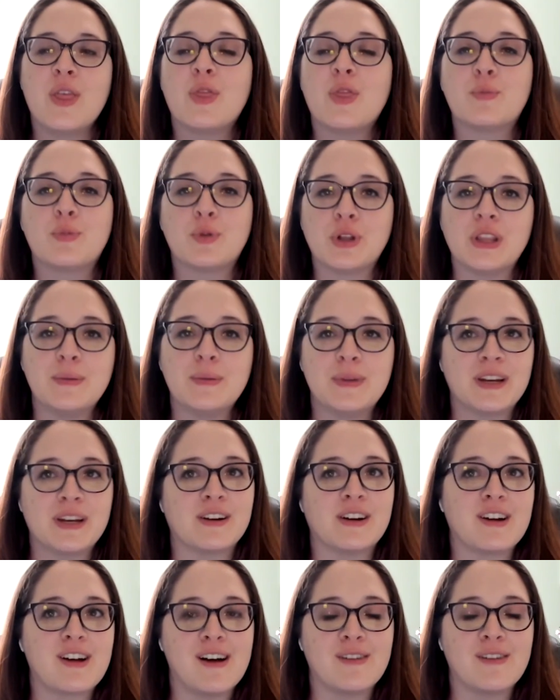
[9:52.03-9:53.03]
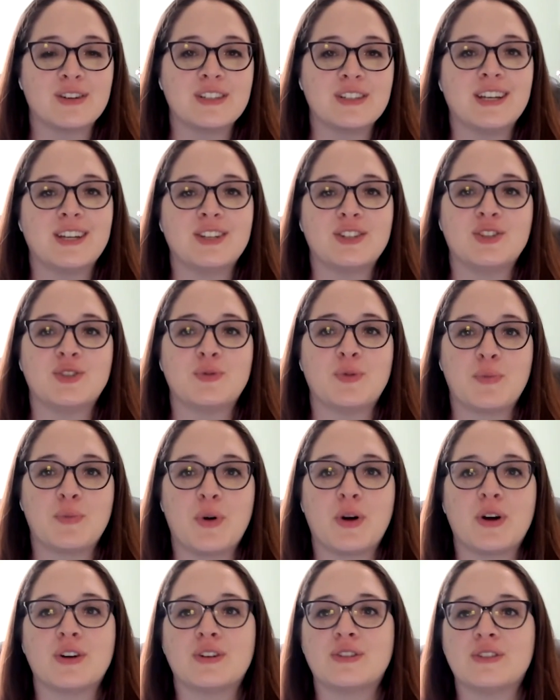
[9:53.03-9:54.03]
the preliminary conversations with
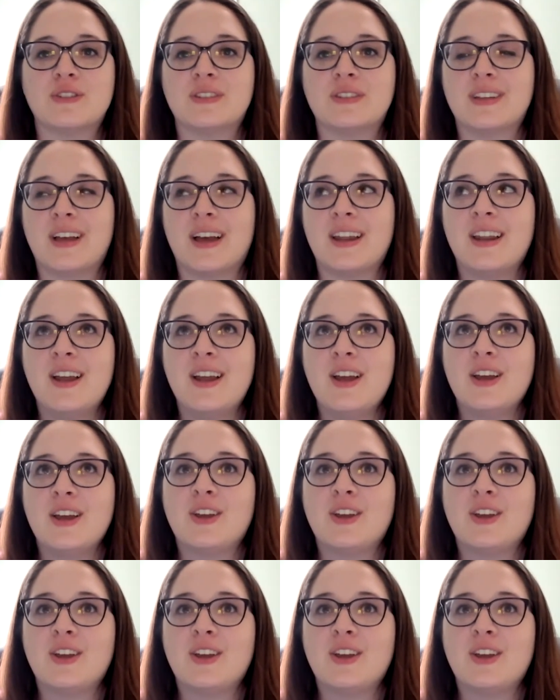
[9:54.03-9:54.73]
partners that,